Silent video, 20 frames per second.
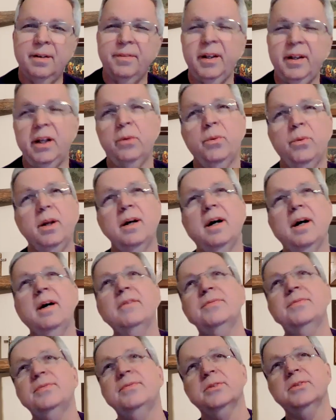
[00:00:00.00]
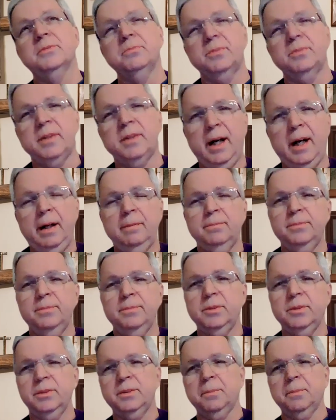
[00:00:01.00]
Then he went off for some time
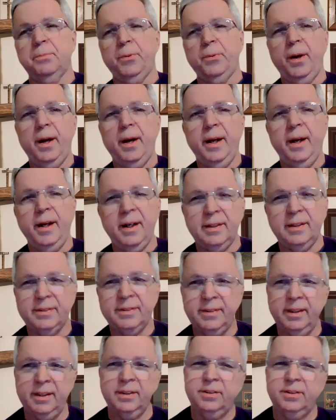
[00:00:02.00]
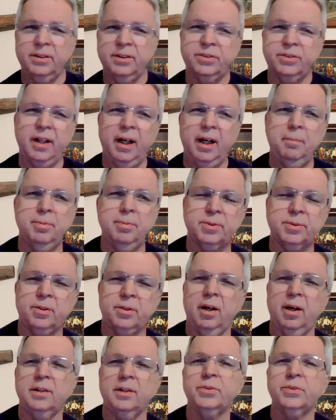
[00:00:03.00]
to pray and he sent his disciples
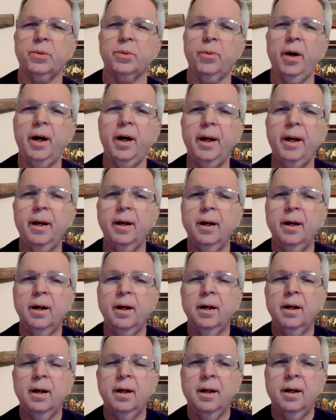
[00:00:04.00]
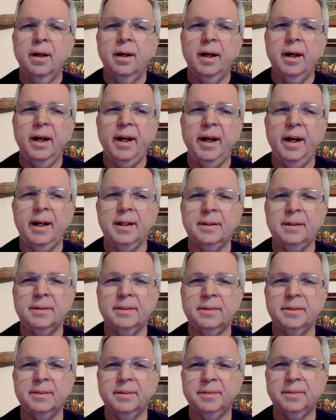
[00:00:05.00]
across the way
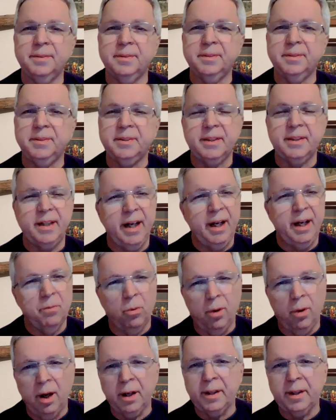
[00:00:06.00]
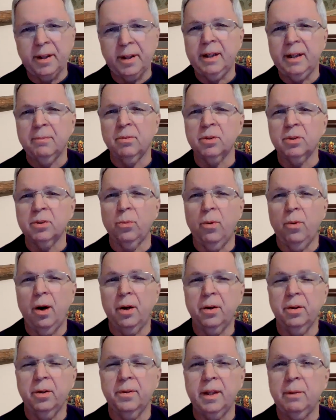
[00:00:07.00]
and he came walking to him on the
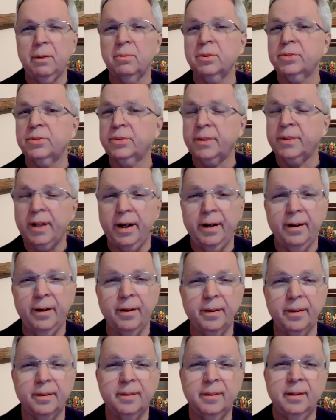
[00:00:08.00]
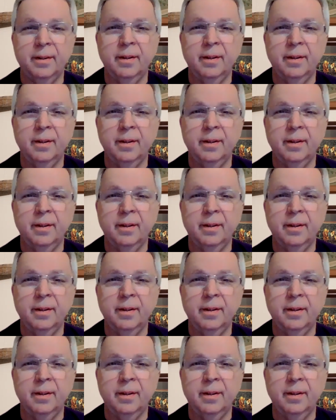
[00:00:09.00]
water and they were scared.